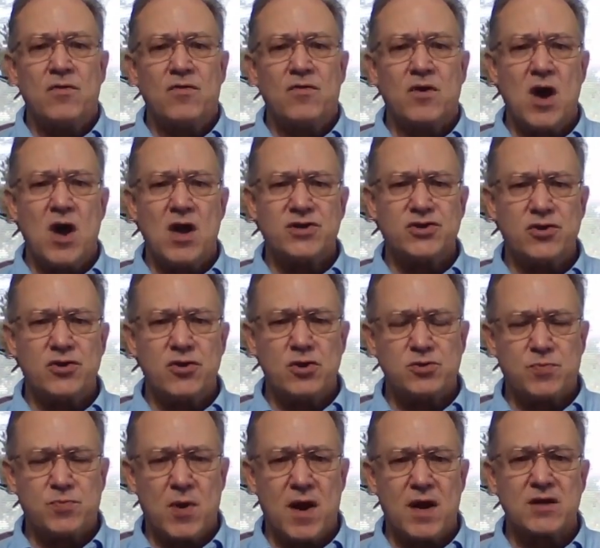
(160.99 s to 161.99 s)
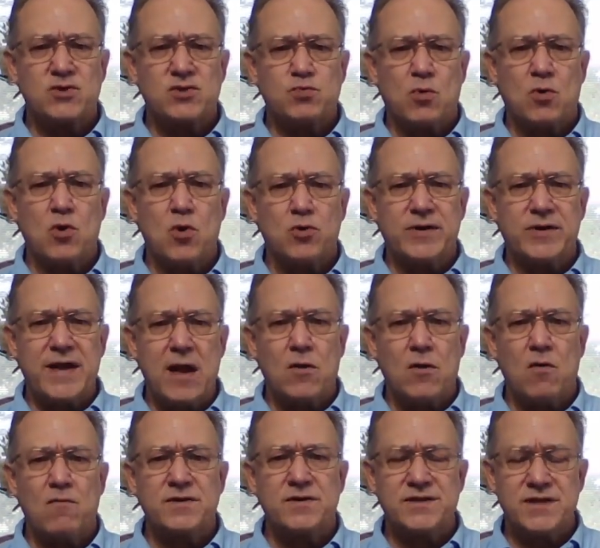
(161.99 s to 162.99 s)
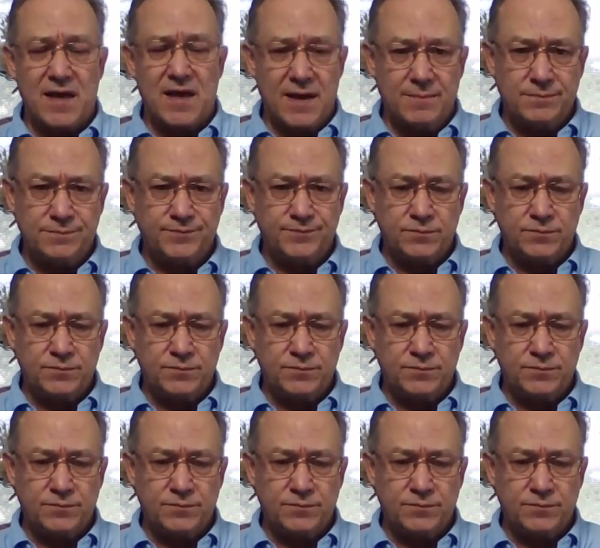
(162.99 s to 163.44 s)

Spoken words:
the cost of those products will go down over time.